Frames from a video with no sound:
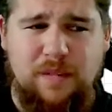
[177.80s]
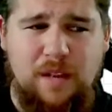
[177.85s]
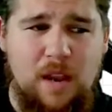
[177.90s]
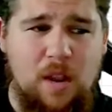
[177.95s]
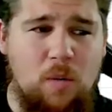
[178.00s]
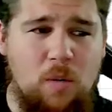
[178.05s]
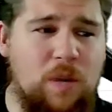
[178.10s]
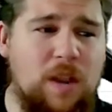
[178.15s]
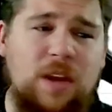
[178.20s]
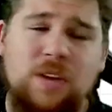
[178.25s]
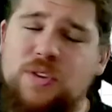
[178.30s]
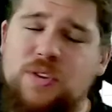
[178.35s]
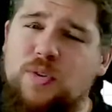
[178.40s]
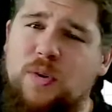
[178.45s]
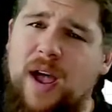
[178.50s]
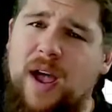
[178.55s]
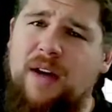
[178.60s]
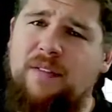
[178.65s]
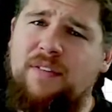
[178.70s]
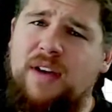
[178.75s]
We also
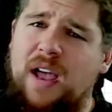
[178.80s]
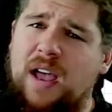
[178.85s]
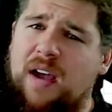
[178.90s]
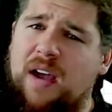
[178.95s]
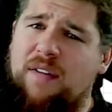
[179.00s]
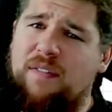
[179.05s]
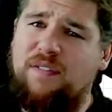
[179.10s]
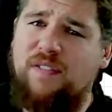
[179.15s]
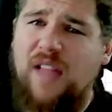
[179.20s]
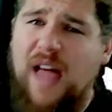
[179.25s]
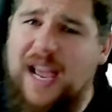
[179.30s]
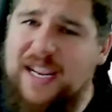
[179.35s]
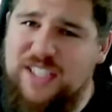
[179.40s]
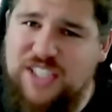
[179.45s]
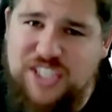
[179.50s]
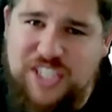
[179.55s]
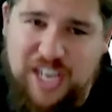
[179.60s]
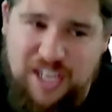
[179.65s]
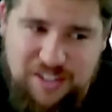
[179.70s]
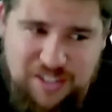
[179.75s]
have flash
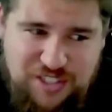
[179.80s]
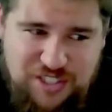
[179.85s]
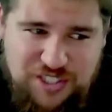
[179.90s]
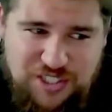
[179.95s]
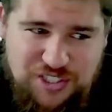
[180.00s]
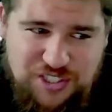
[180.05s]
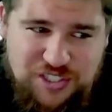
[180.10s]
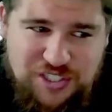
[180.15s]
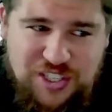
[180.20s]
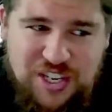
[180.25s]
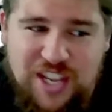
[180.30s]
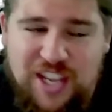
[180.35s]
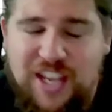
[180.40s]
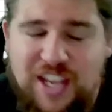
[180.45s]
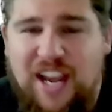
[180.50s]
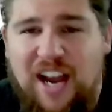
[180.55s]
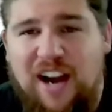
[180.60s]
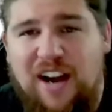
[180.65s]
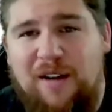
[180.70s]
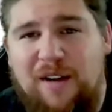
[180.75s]
challenges.
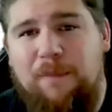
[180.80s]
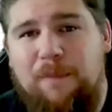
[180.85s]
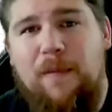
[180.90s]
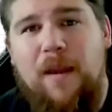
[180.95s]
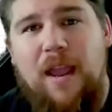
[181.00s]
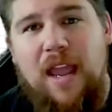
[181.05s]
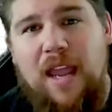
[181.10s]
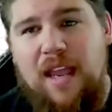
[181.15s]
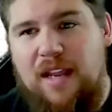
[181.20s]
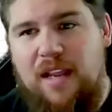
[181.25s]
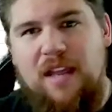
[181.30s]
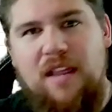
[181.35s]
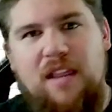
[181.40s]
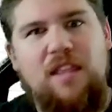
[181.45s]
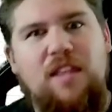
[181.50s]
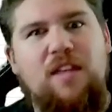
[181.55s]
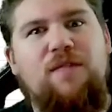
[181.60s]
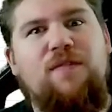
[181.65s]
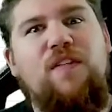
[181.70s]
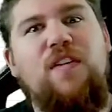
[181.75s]
And
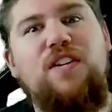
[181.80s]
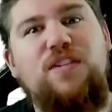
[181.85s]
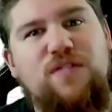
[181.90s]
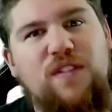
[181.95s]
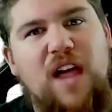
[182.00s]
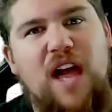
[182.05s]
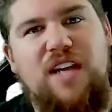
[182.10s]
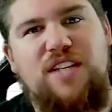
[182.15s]
the first flash